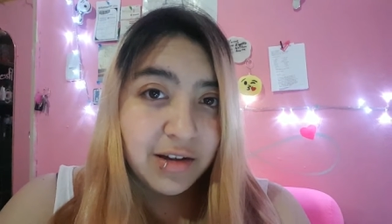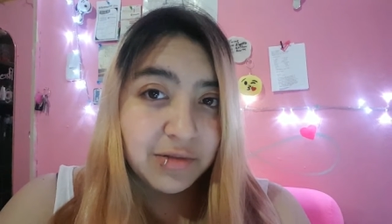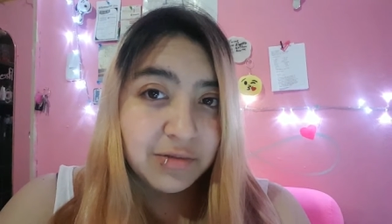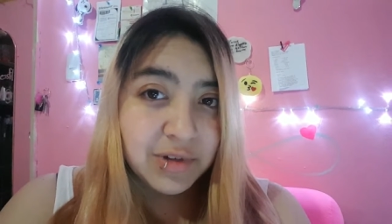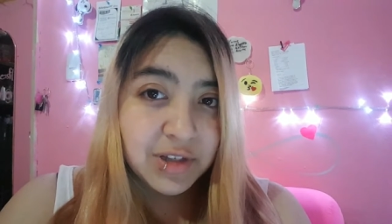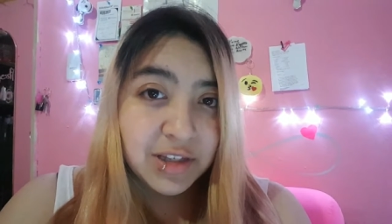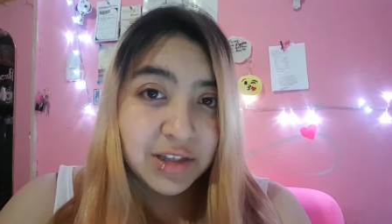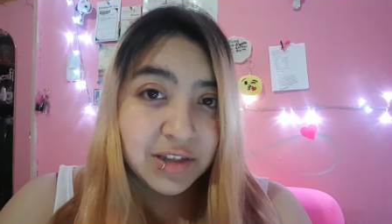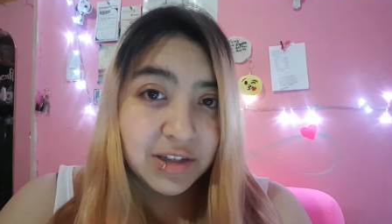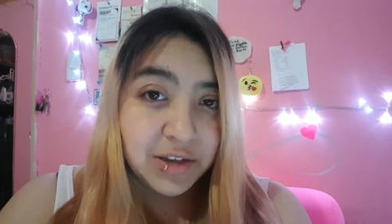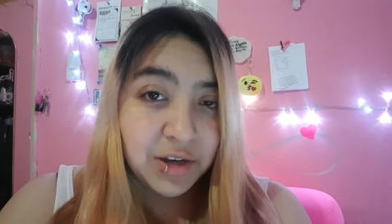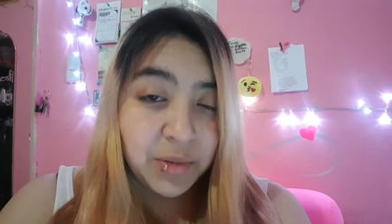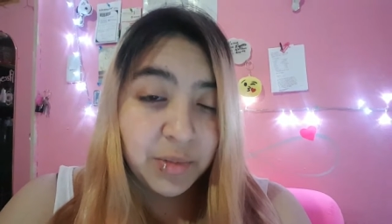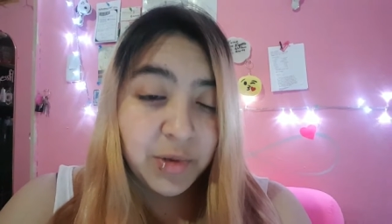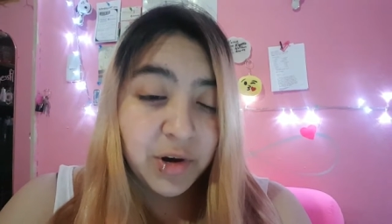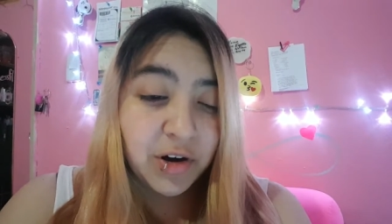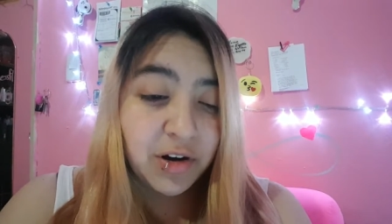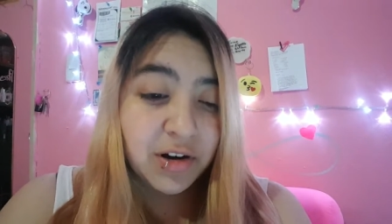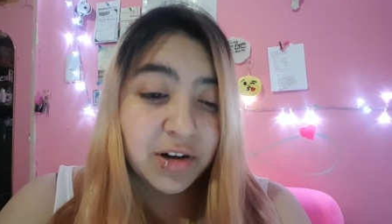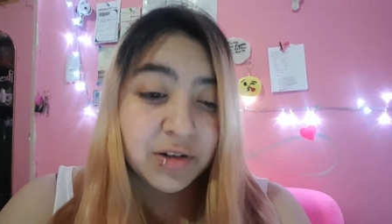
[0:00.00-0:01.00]
with the same
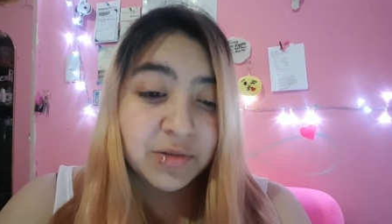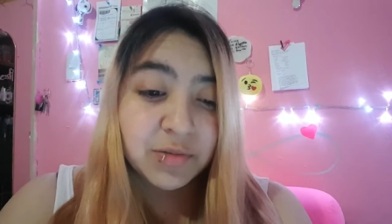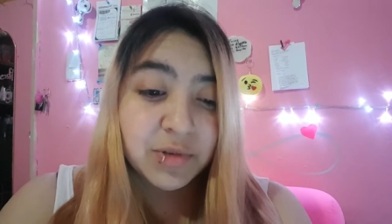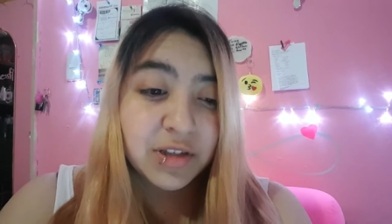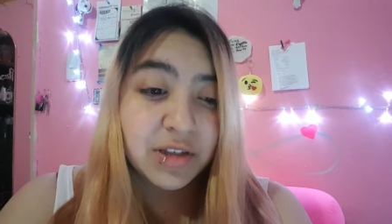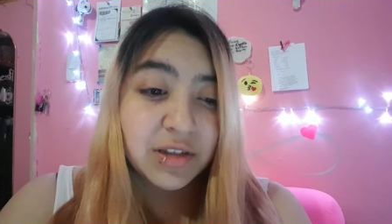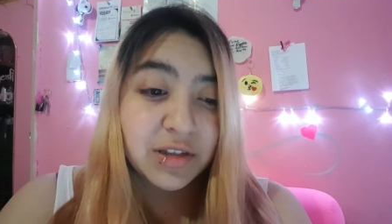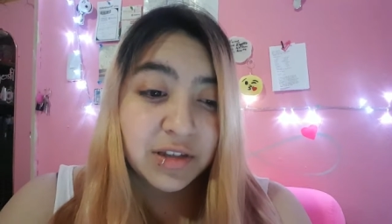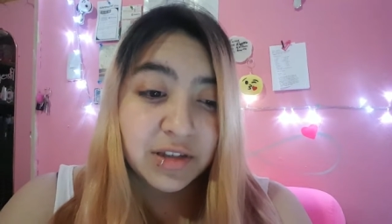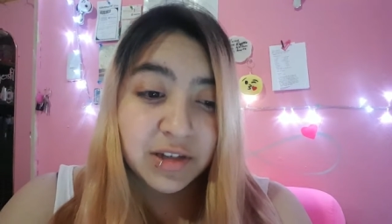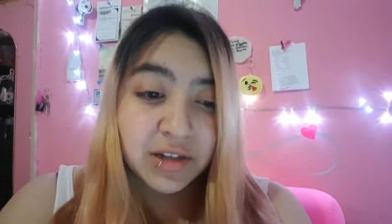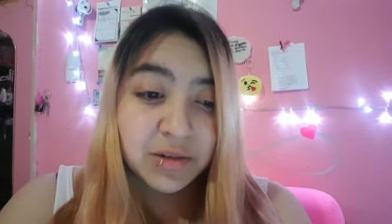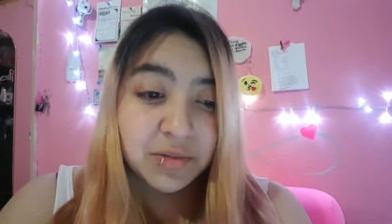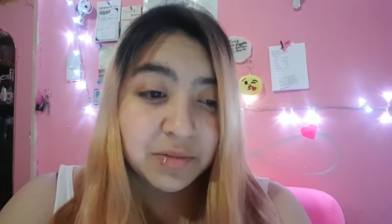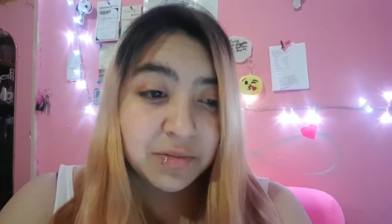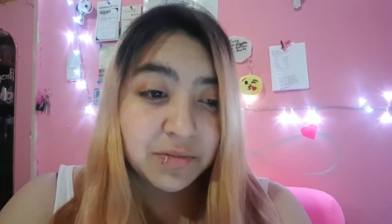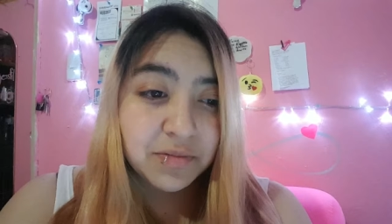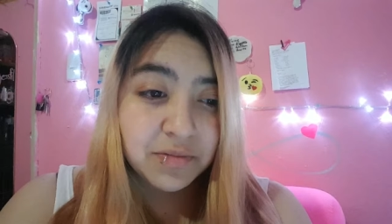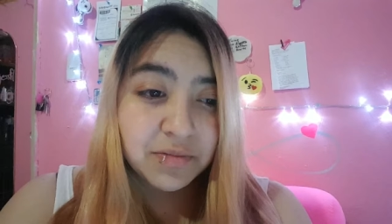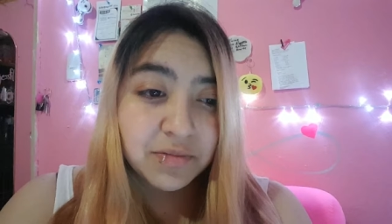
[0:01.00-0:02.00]
card, with the
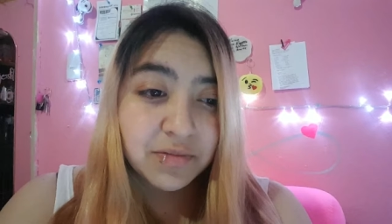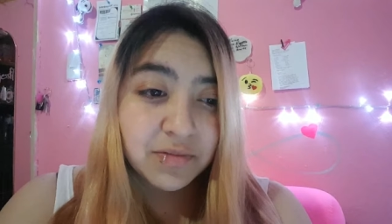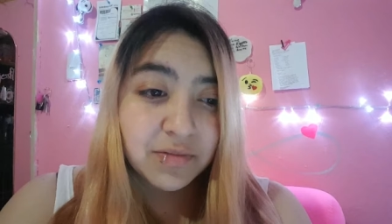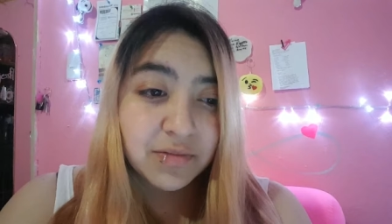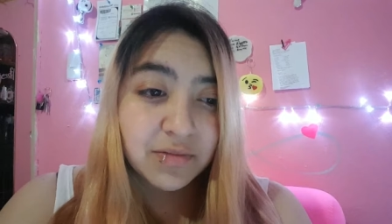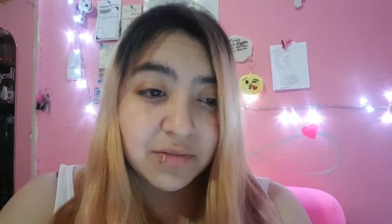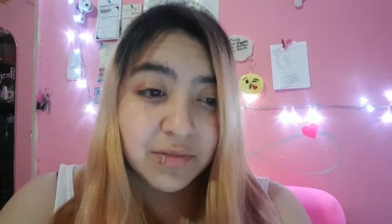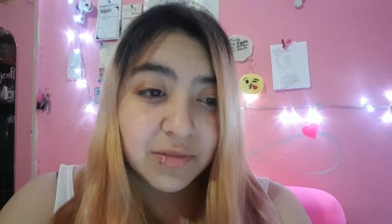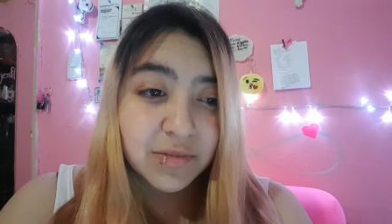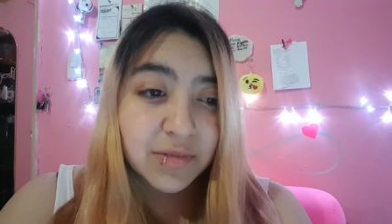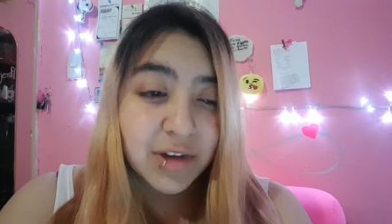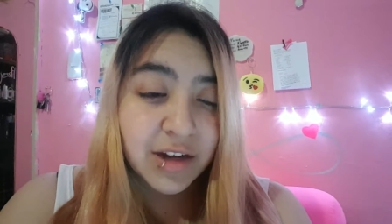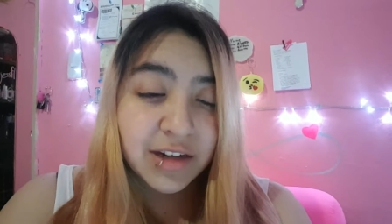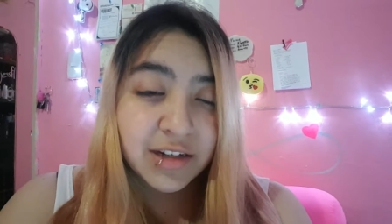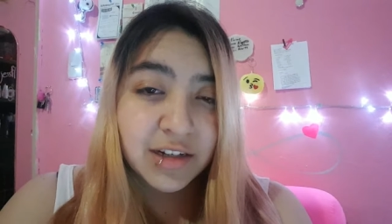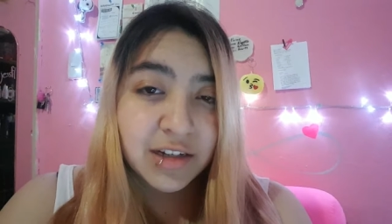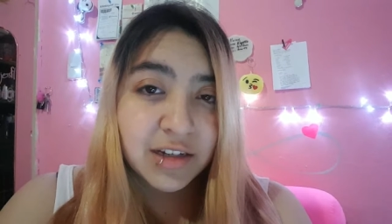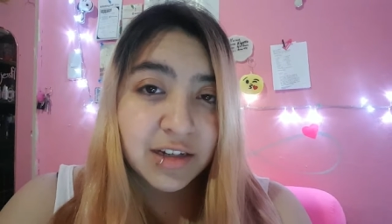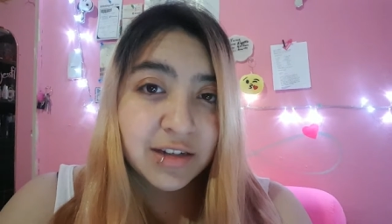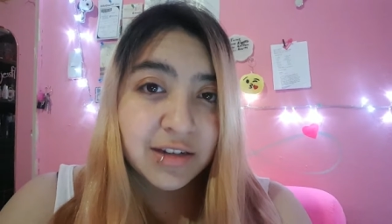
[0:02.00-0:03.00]
same
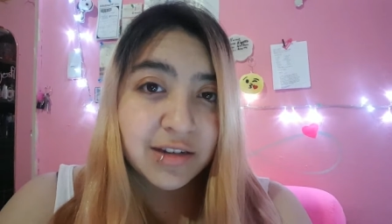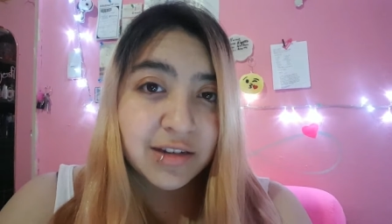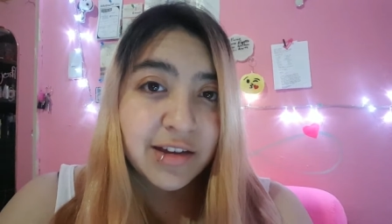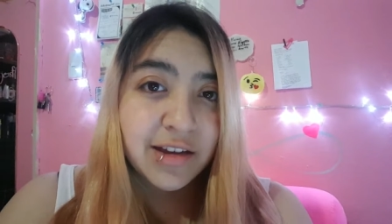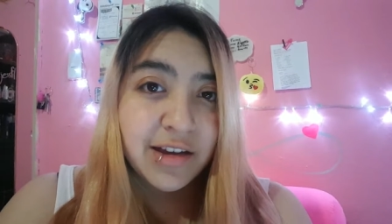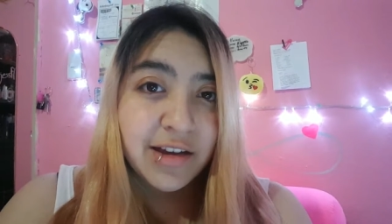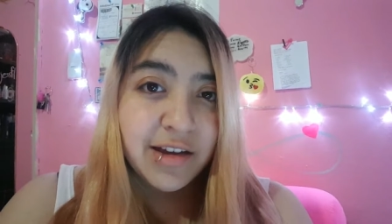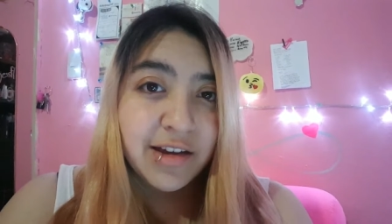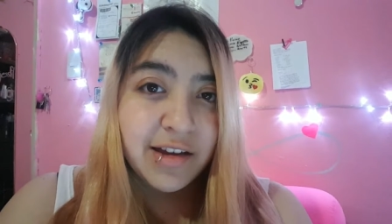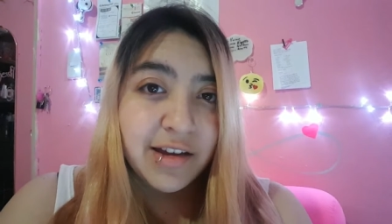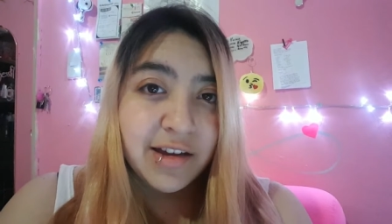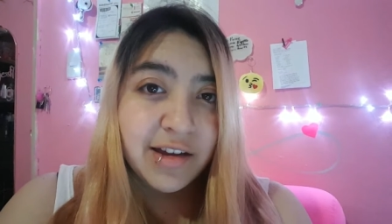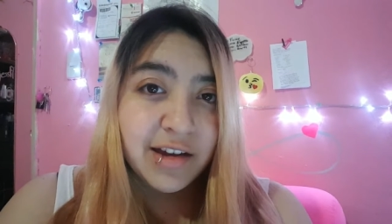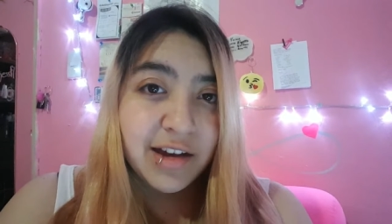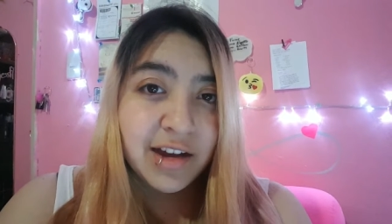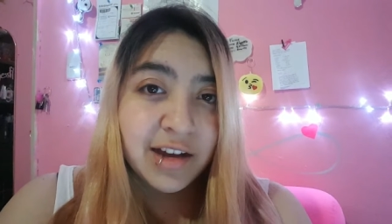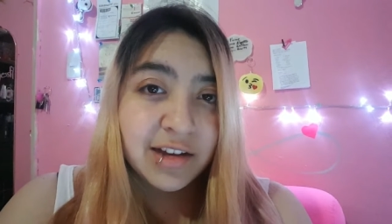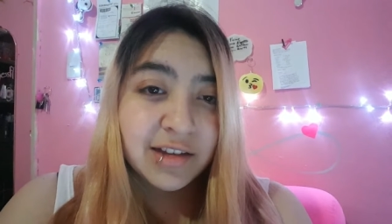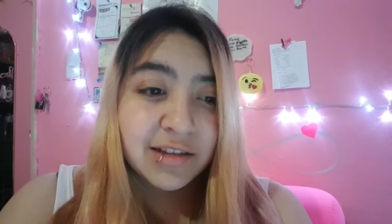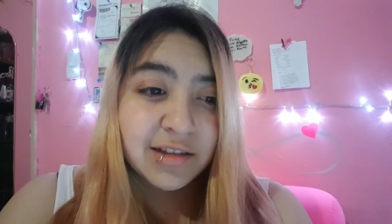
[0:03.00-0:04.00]
ID,
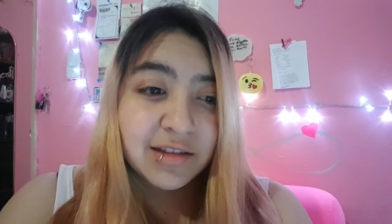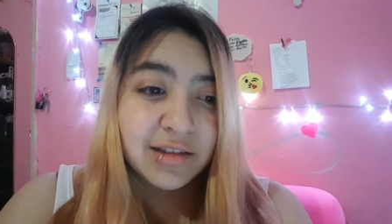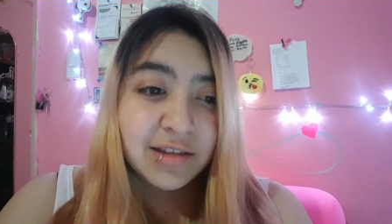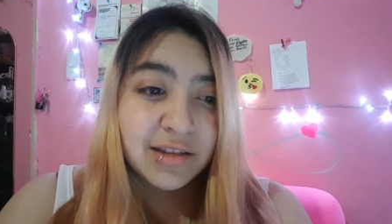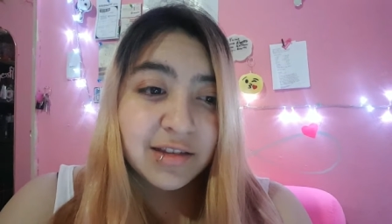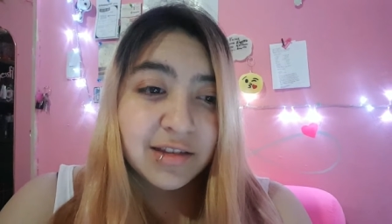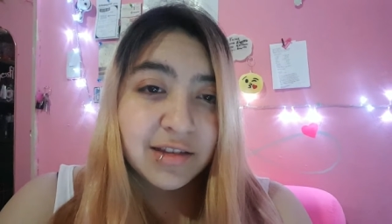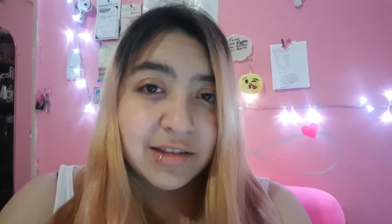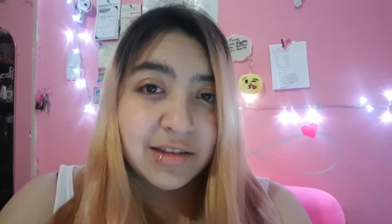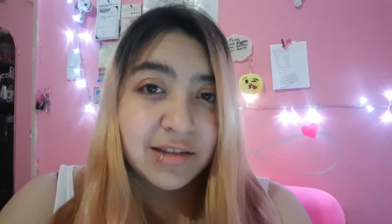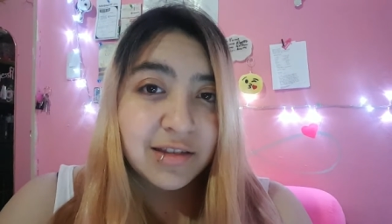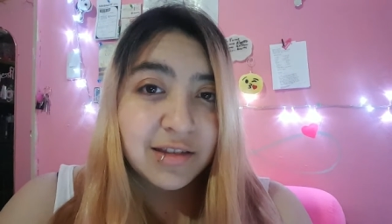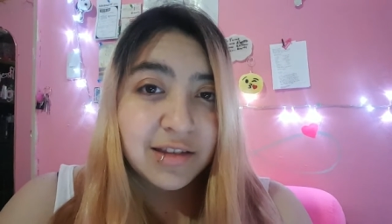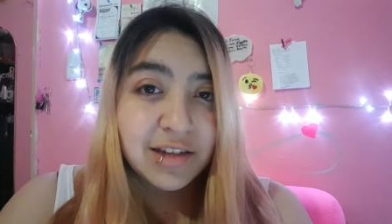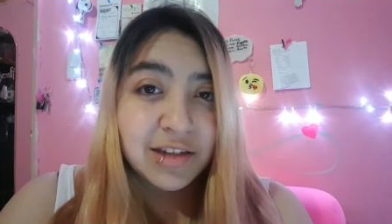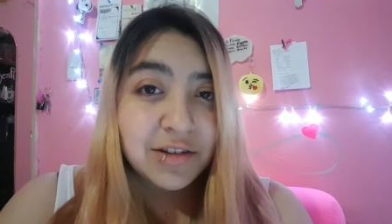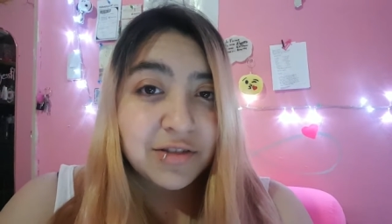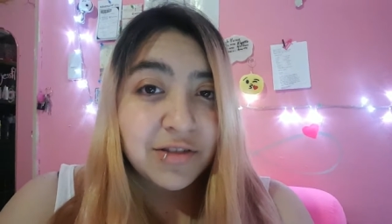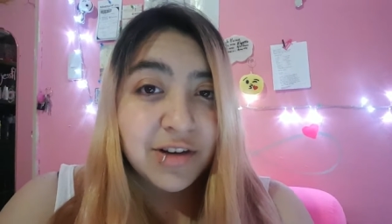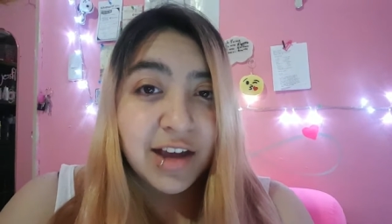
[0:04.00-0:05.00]
and
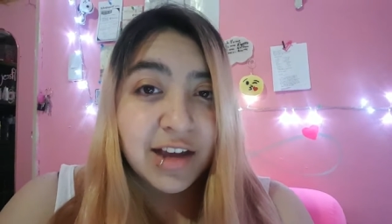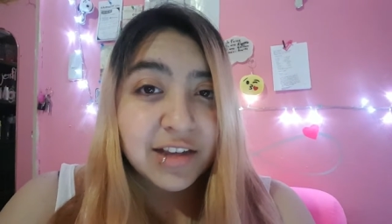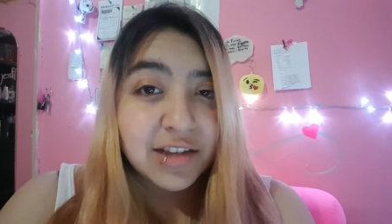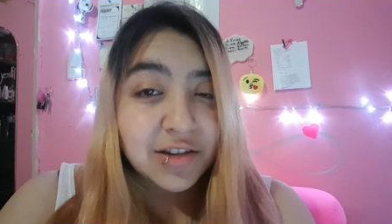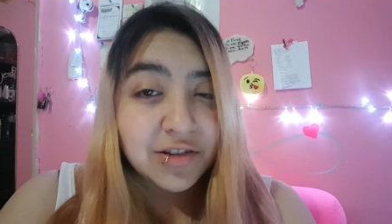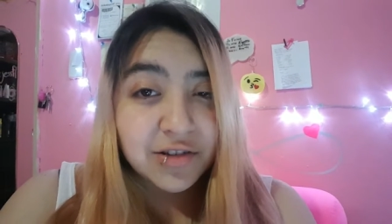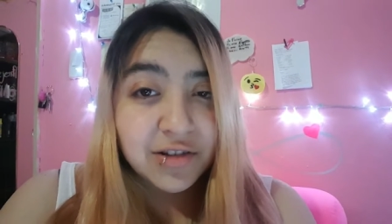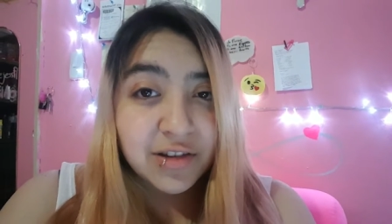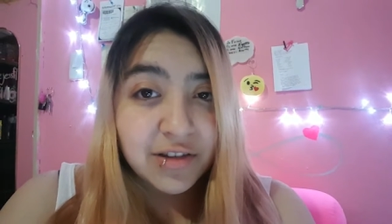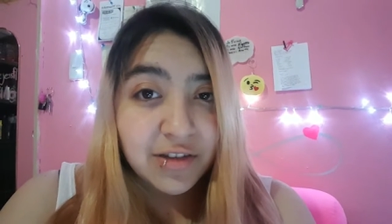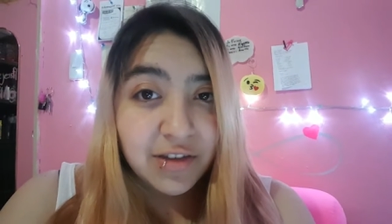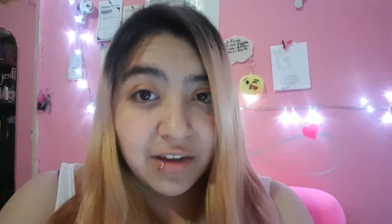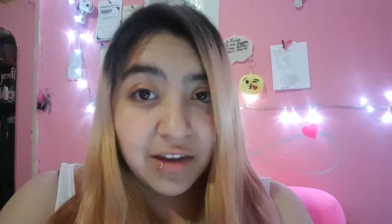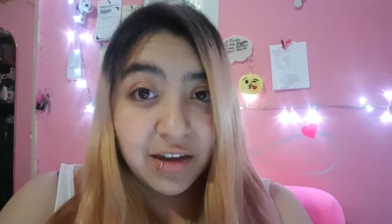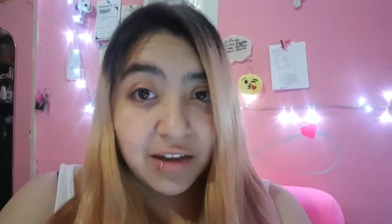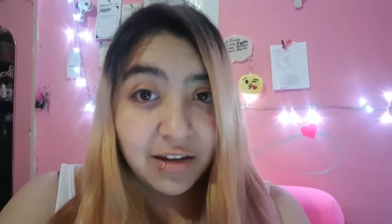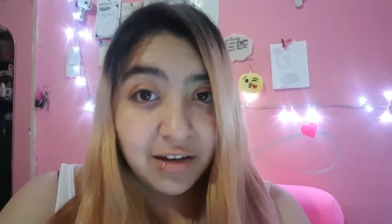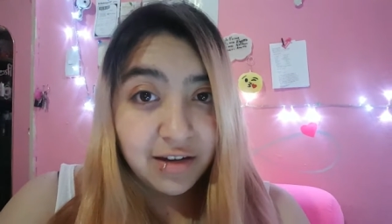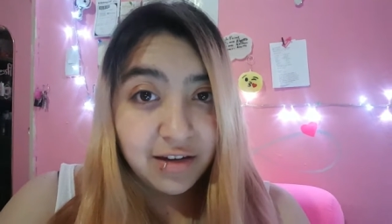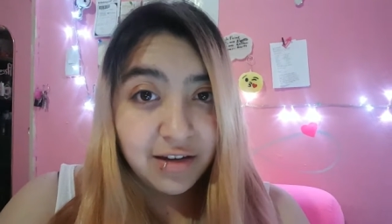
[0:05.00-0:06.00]
they don't ask her a
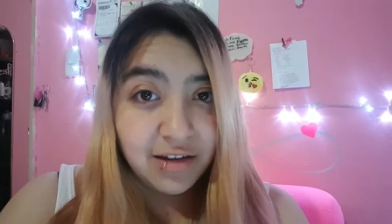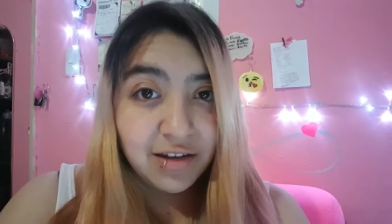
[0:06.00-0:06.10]
thing.